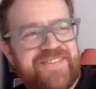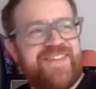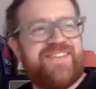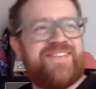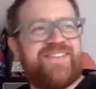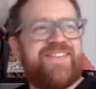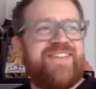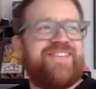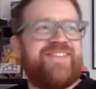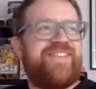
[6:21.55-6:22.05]

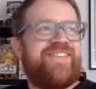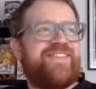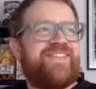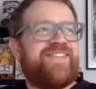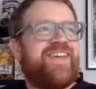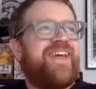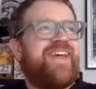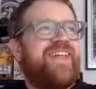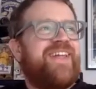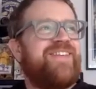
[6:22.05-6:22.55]
is
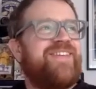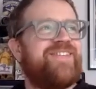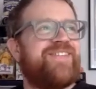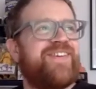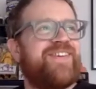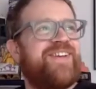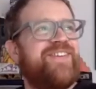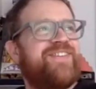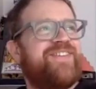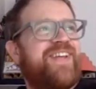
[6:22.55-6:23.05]
a
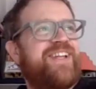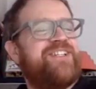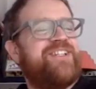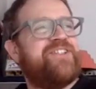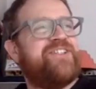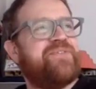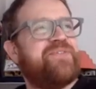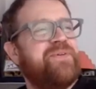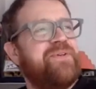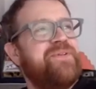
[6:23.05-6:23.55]

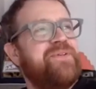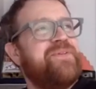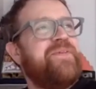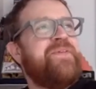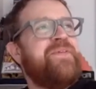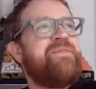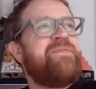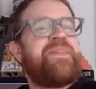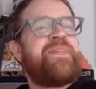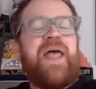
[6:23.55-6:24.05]
contentious one.
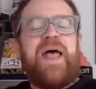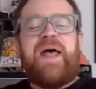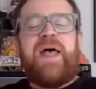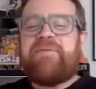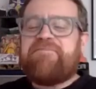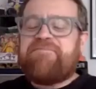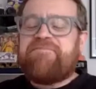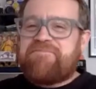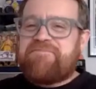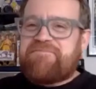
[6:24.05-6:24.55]

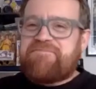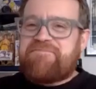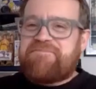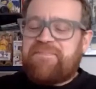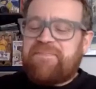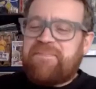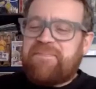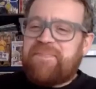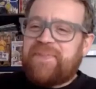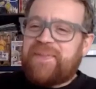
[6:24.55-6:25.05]
I
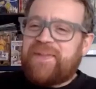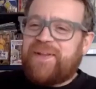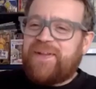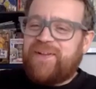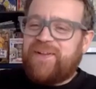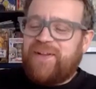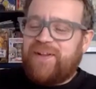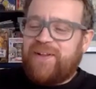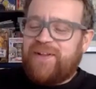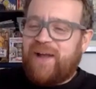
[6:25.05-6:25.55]

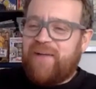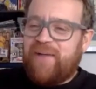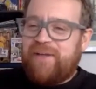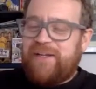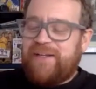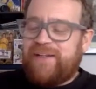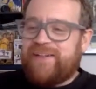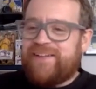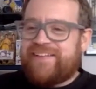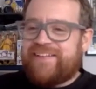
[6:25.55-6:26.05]

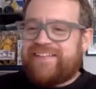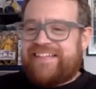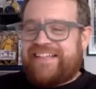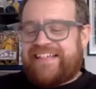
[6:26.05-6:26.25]
mean,